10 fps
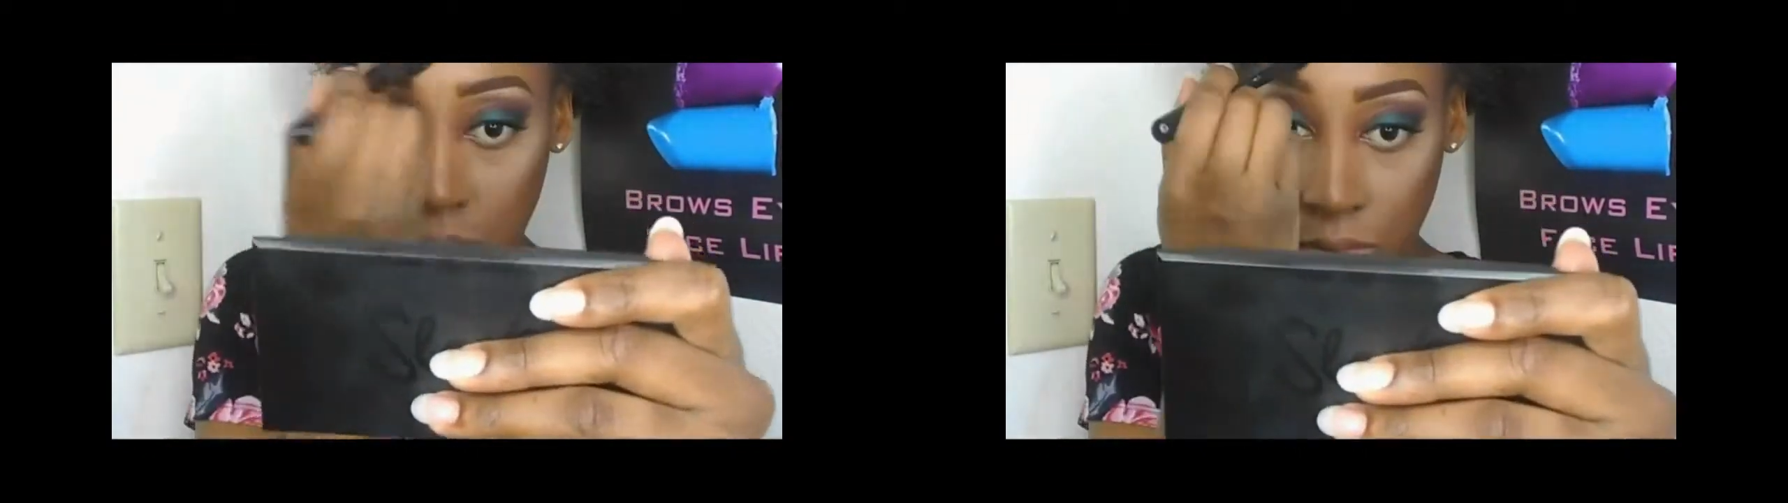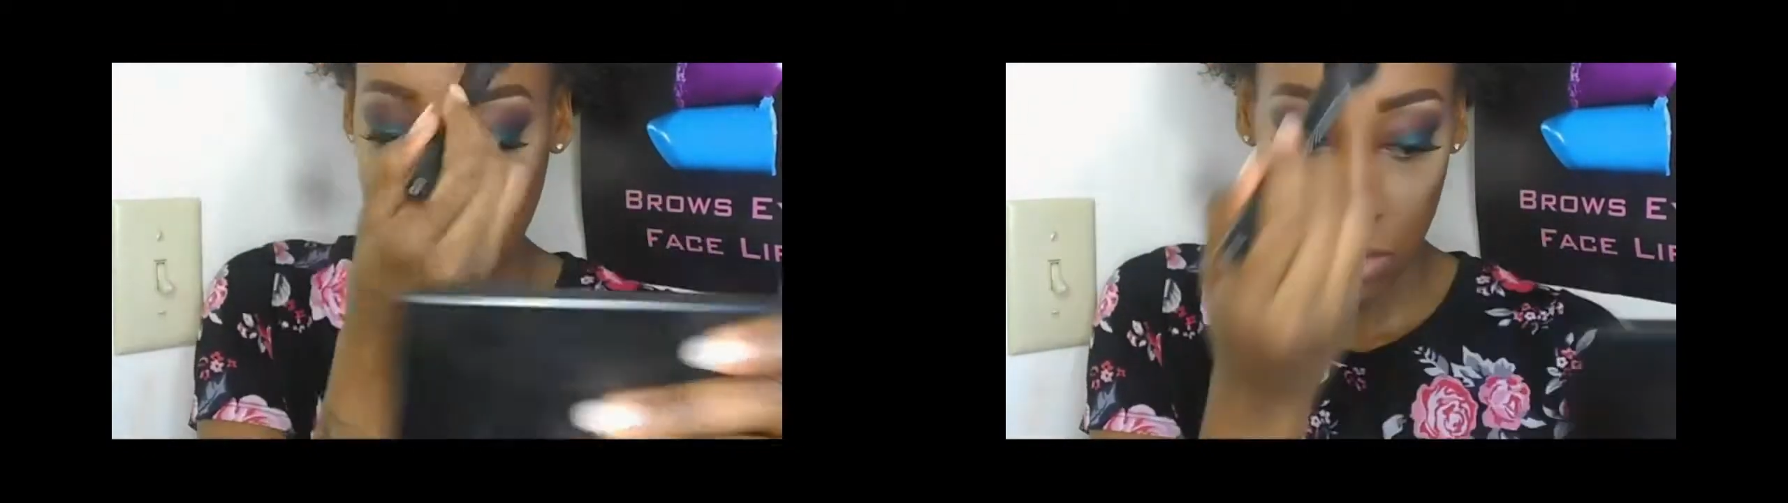
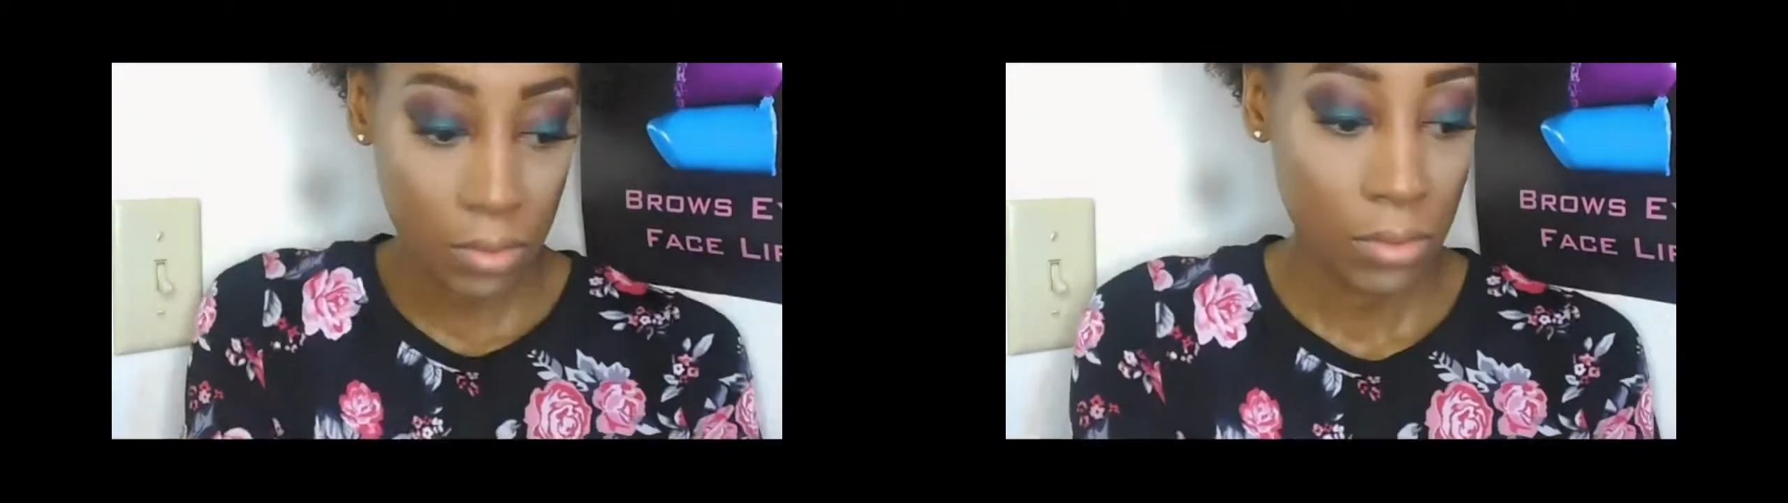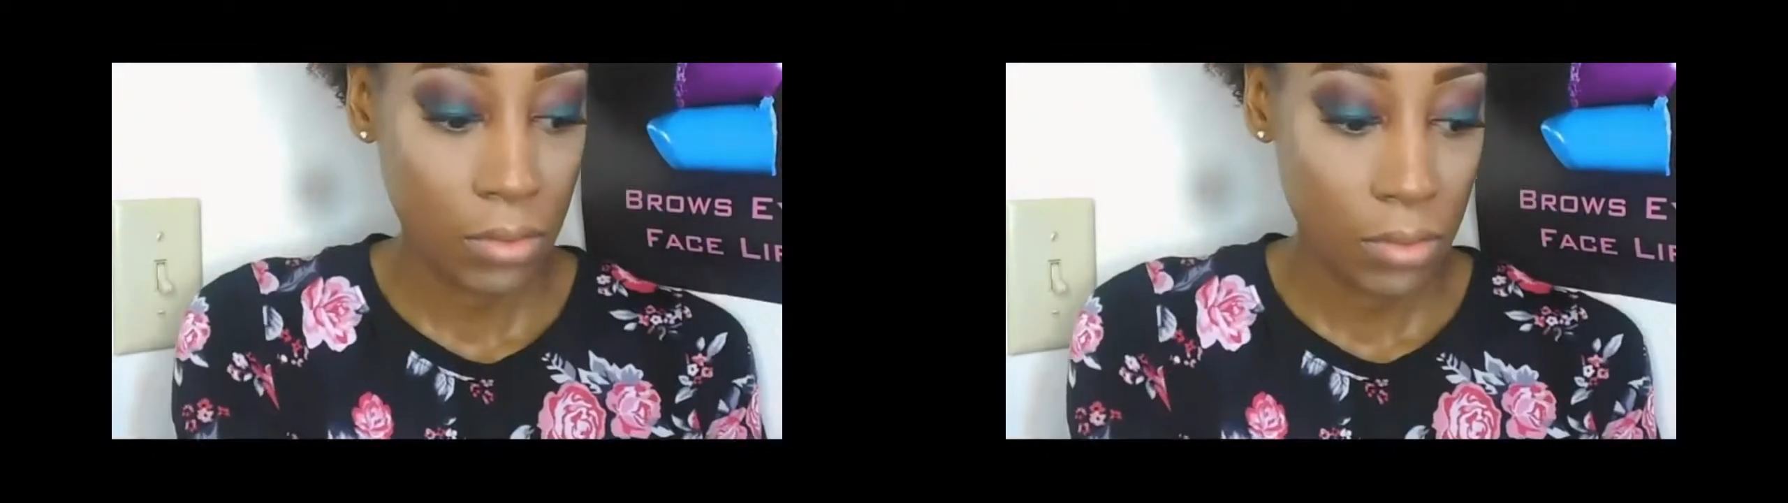Now I'm
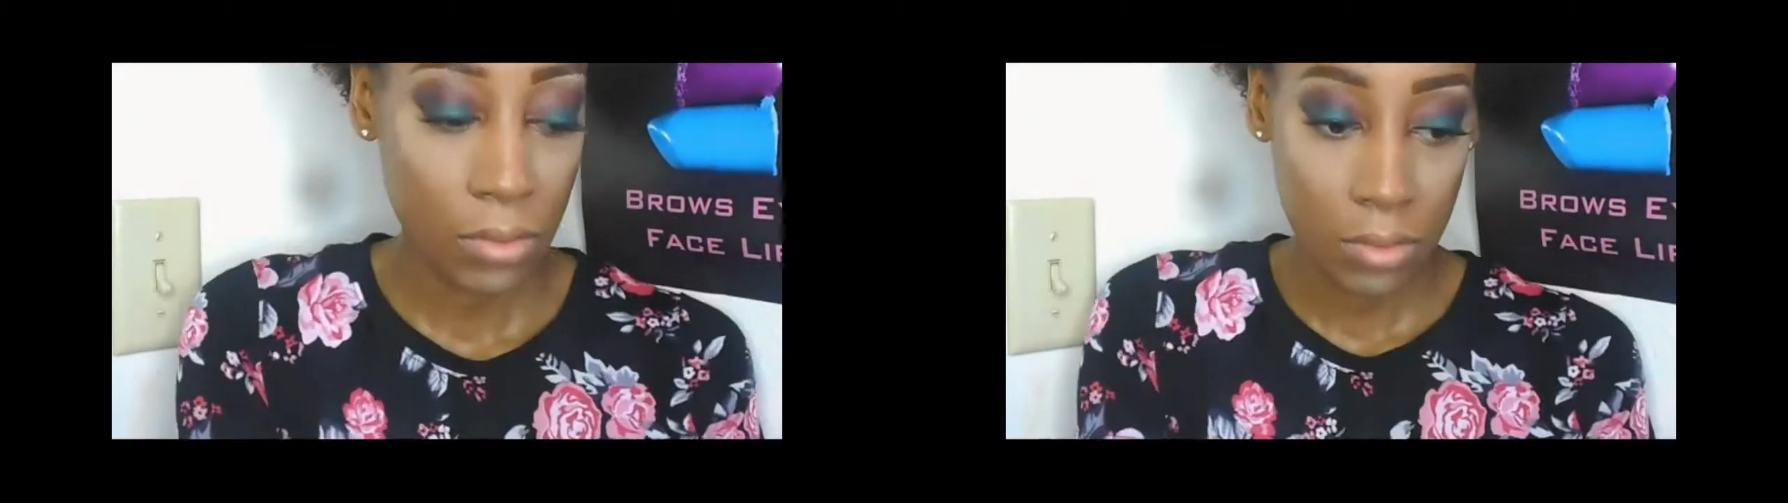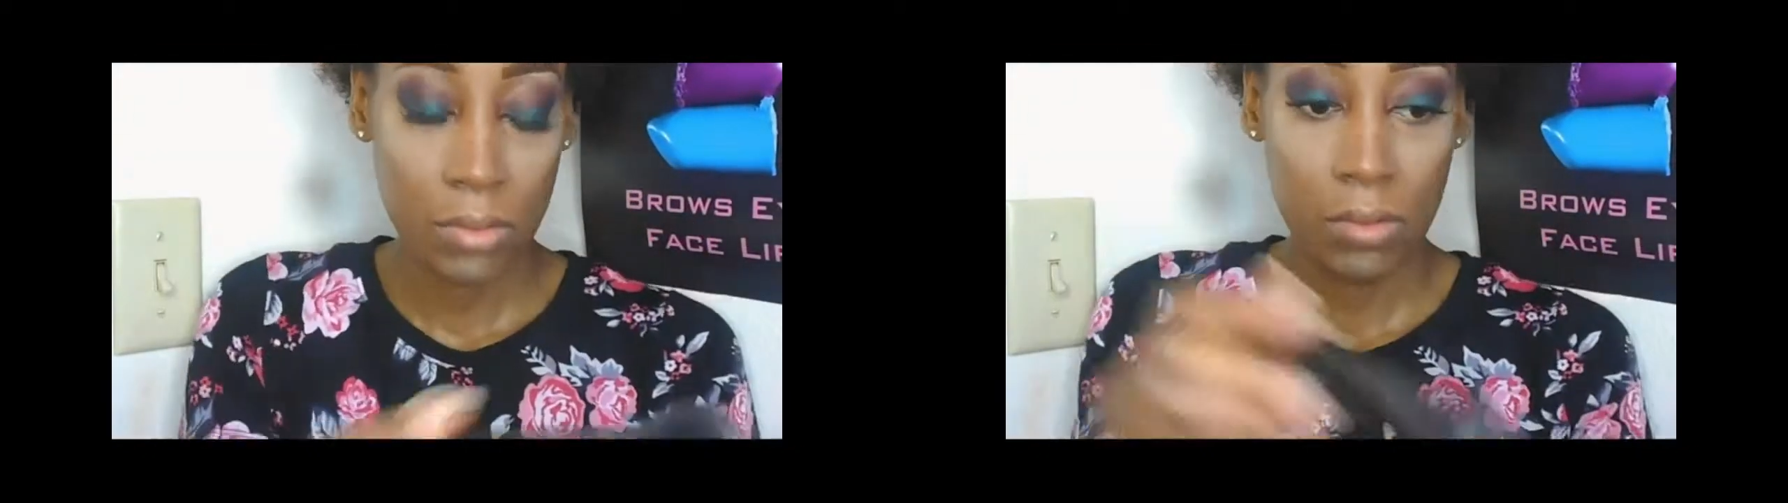trying
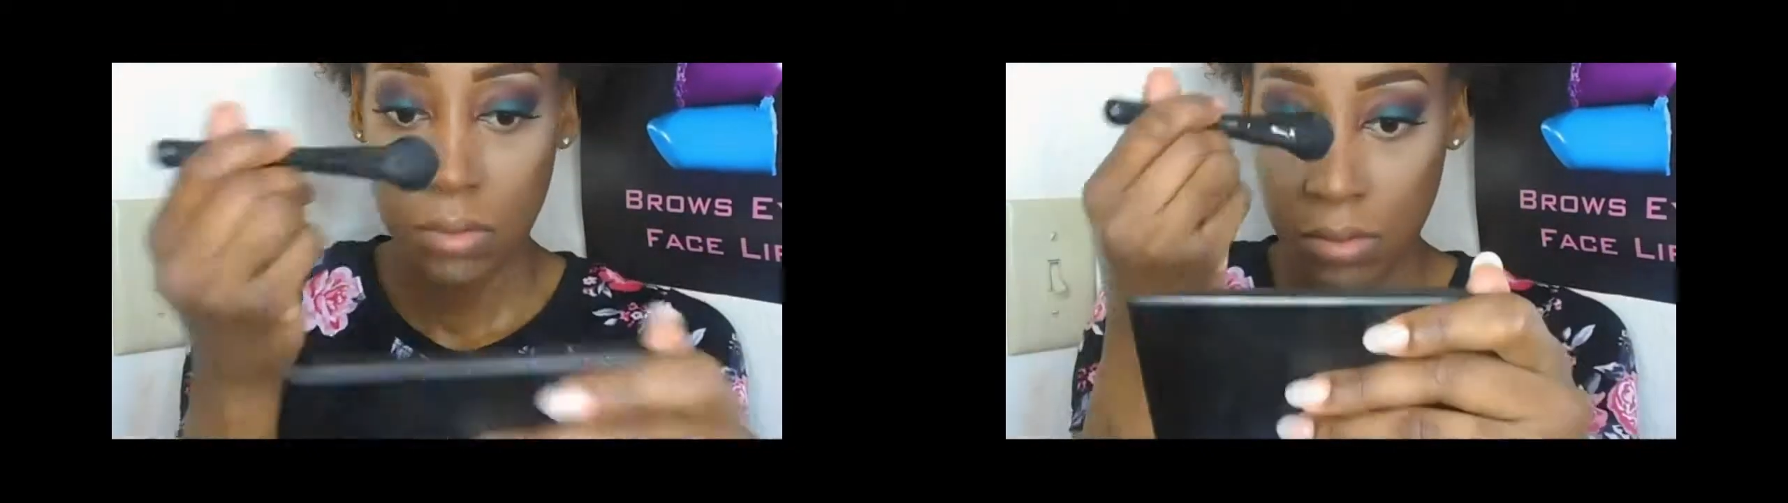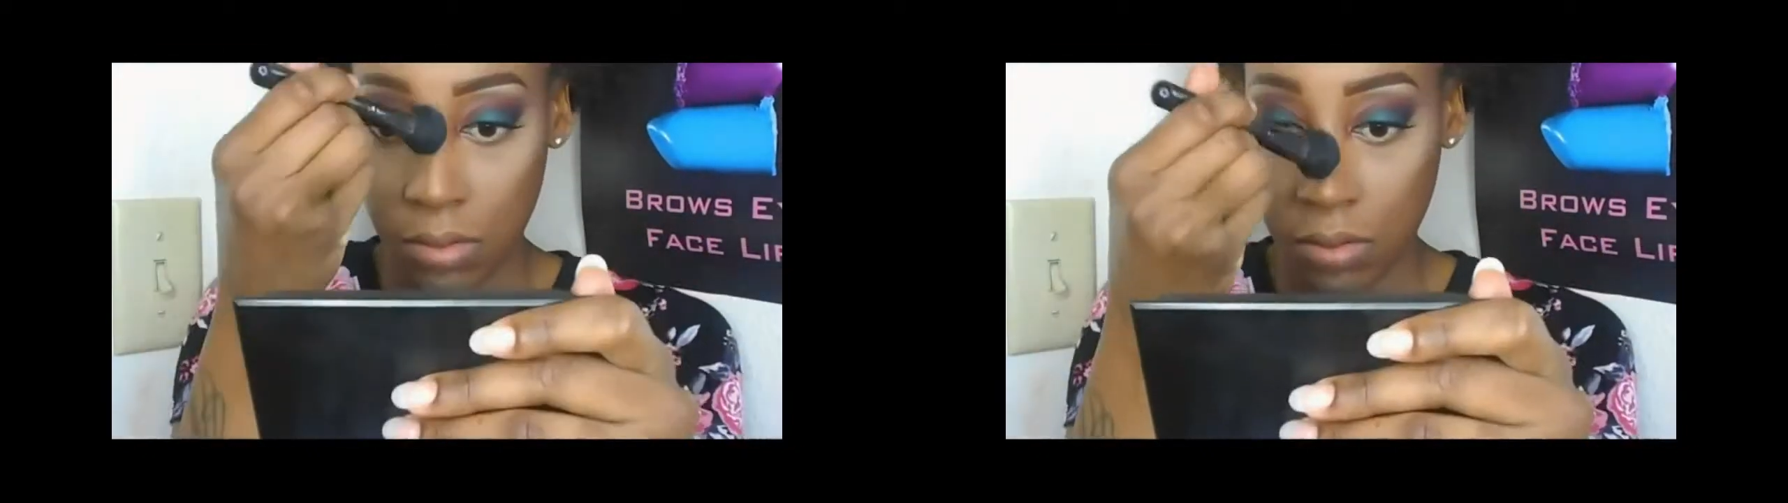to,